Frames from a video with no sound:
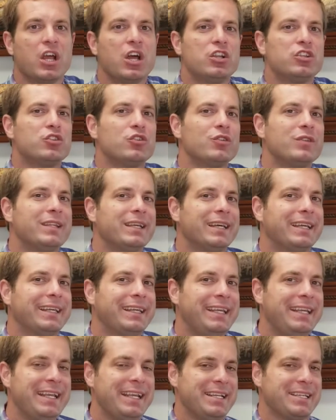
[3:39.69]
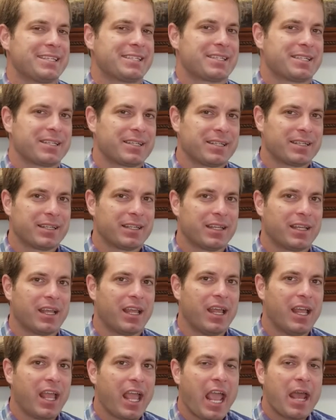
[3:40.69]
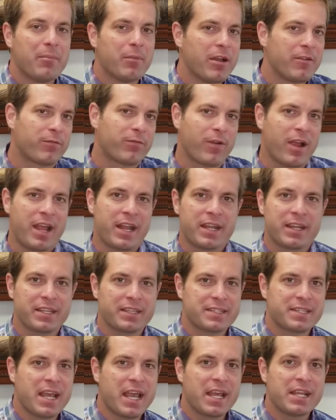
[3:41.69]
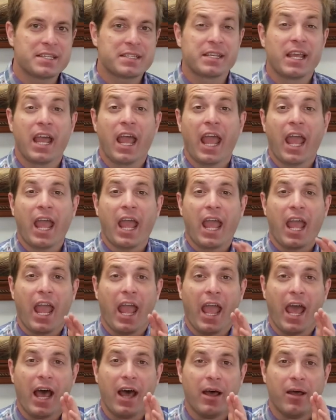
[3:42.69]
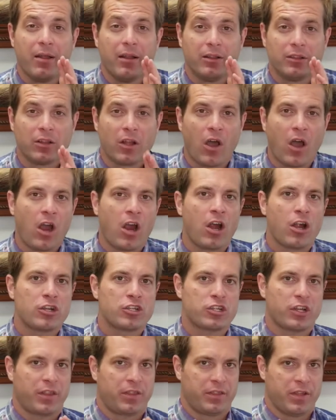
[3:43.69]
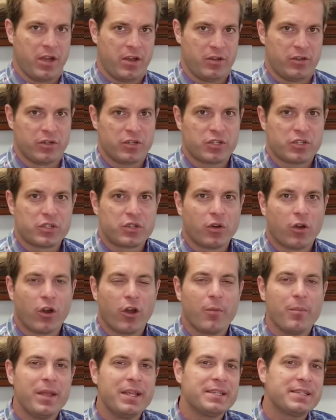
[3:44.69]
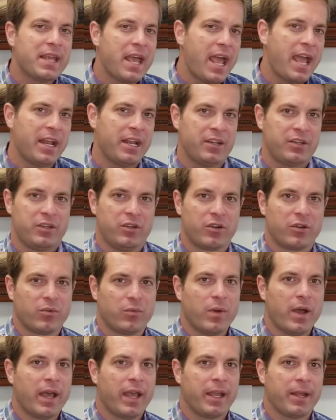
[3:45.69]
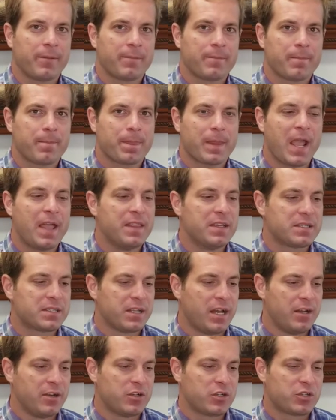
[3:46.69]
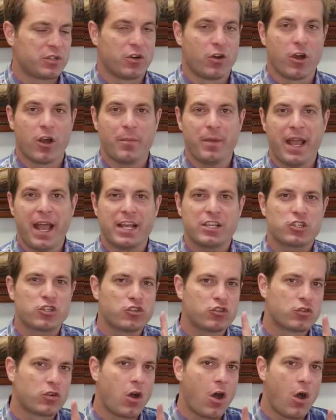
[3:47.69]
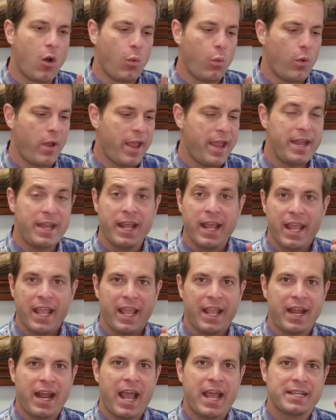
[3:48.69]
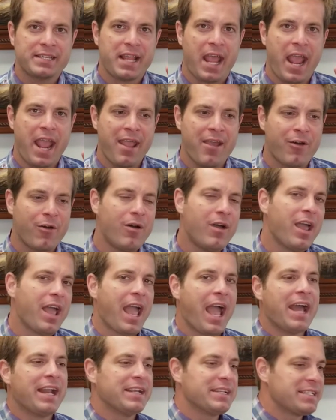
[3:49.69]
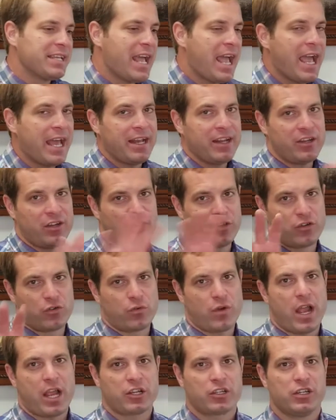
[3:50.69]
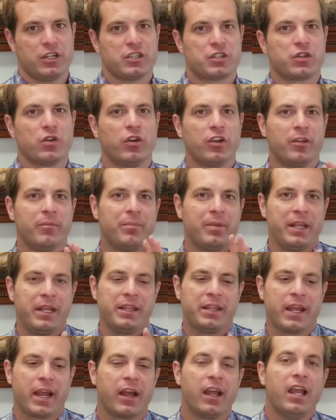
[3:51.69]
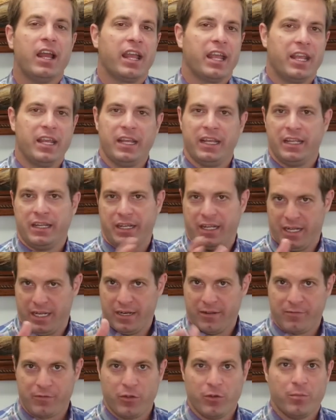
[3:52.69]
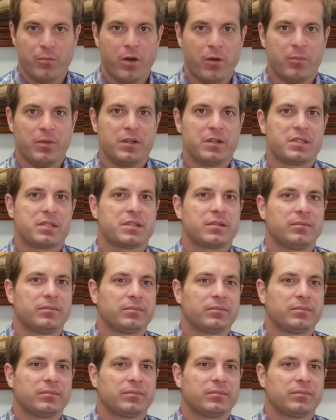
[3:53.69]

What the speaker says: to the east. And my friend says, a large thunderstorm is headed your way. And this thunderstorm, it has strong wind, it has hail, and it's headed your direction. It's going to be there in a few moments.